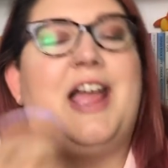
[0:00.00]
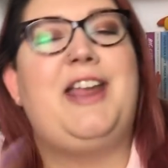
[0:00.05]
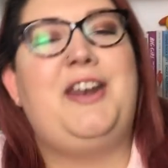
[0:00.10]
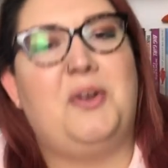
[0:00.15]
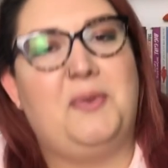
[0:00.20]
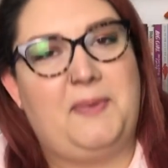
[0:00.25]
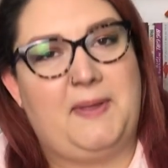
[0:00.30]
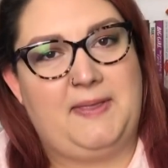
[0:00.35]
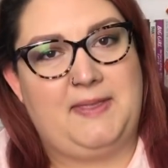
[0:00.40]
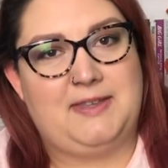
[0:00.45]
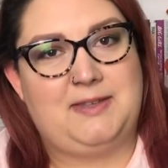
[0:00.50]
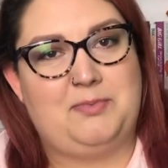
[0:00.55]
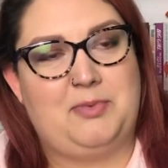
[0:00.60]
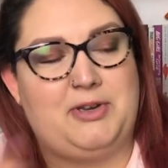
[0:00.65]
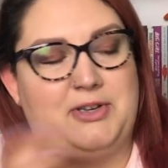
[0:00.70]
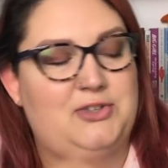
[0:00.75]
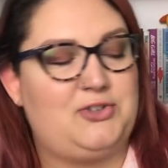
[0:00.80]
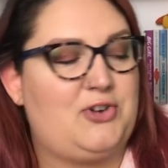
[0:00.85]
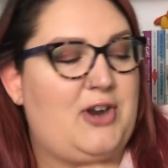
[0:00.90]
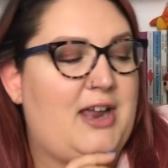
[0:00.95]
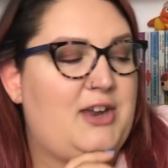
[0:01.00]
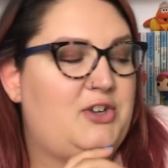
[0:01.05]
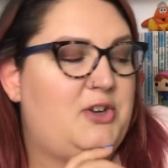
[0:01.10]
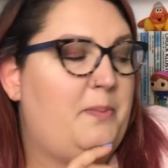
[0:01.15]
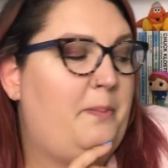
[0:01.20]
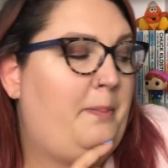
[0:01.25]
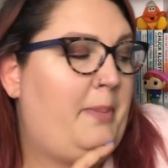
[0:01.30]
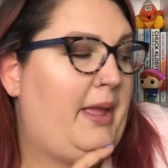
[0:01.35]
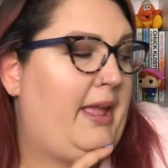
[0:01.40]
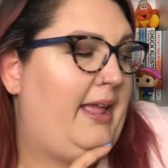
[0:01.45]
I don't think this book is trash,
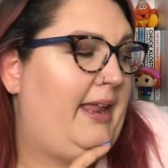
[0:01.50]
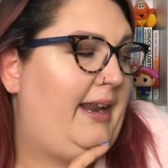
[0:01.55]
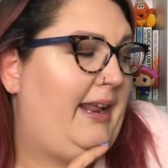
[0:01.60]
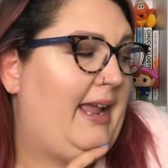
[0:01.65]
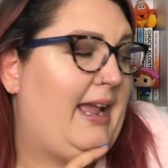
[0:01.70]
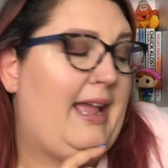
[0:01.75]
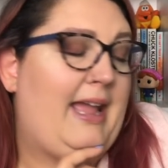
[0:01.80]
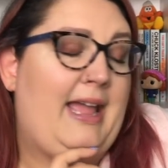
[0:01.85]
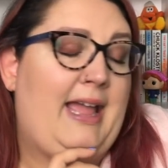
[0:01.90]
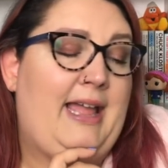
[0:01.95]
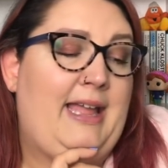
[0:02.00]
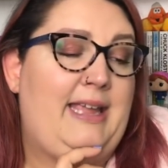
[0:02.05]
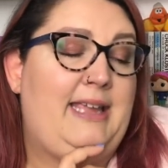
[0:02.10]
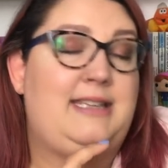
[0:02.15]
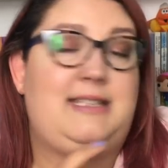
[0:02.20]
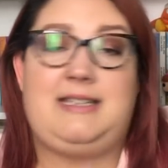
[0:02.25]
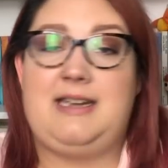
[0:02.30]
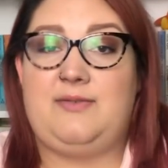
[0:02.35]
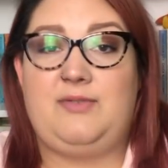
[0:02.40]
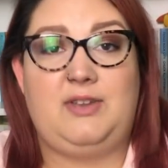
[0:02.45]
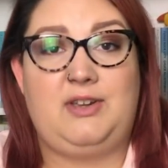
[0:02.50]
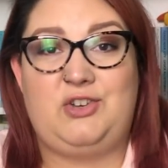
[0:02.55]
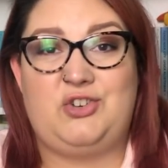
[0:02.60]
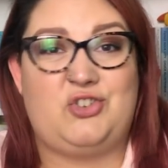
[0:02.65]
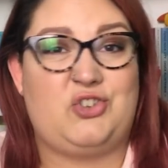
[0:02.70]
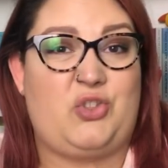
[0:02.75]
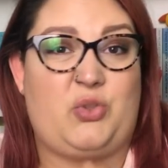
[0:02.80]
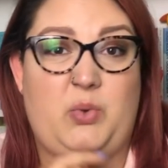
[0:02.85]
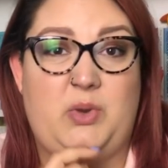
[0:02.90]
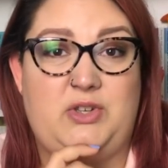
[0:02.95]
but uh, it's definitely
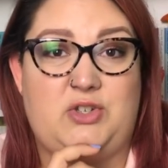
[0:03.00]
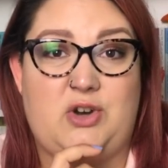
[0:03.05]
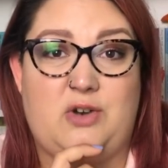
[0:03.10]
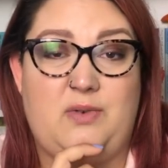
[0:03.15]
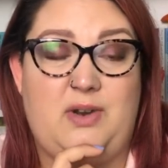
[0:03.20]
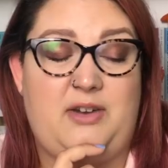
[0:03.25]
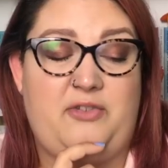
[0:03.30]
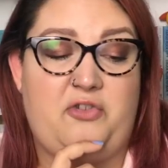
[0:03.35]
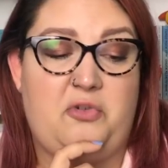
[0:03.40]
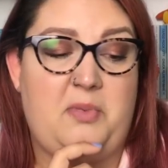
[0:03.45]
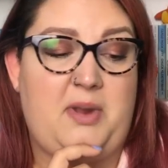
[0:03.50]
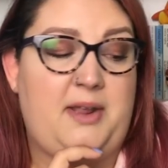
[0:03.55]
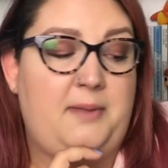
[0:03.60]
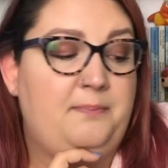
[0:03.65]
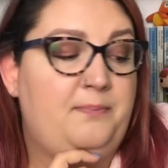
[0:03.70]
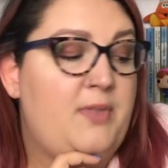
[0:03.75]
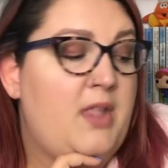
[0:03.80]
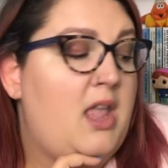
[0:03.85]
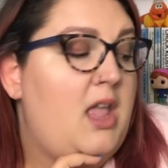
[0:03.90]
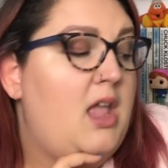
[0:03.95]
just a three-star read for me.